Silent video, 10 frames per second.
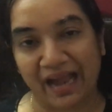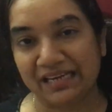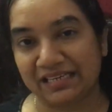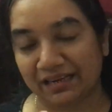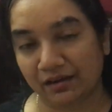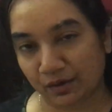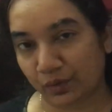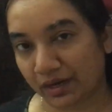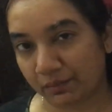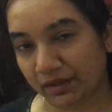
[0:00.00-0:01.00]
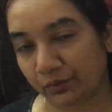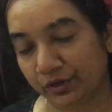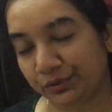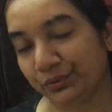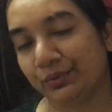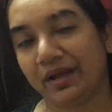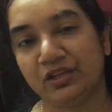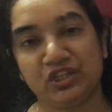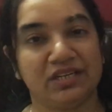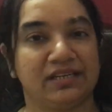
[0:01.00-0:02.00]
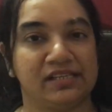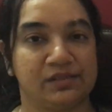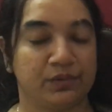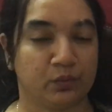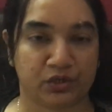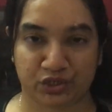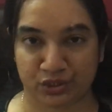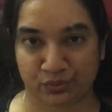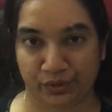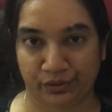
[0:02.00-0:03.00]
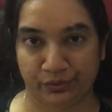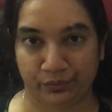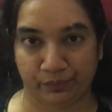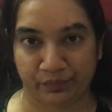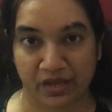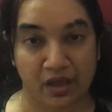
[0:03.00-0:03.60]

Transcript: I tell her what am I going to do, and she tells me what she's going to do.